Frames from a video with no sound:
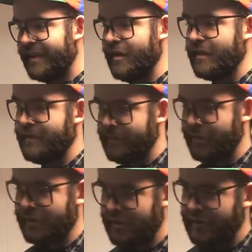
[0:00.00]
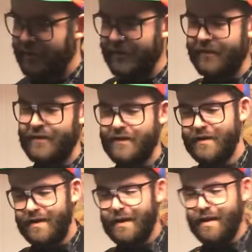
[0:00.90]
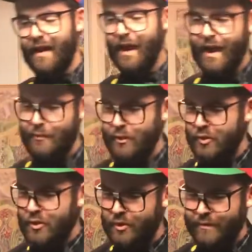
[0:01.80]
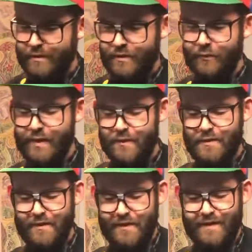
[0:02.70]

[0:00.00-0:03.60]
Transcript: I you push you? Boy. I pushed you, Mr. Wells.